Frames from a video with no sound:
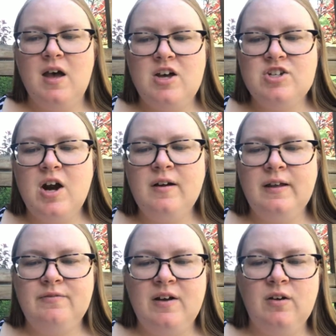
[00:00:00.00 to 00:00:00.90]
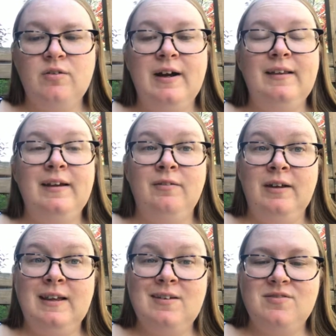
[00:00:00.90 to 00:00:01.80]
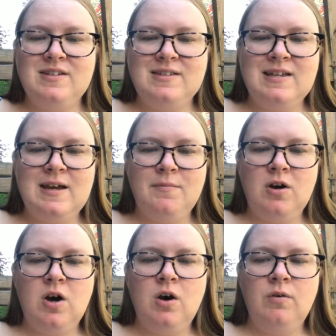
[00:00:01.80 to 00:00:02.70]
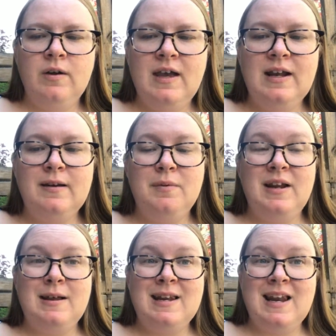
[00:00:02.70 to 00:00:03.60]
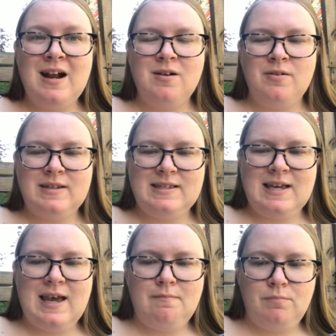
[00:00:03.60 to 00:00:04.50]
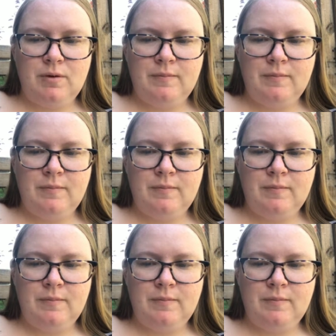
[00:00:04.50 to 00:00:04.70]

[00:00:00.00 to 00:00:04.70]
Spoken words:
Charlotte felt greatly relieved to see him go. It had been a narrow escape.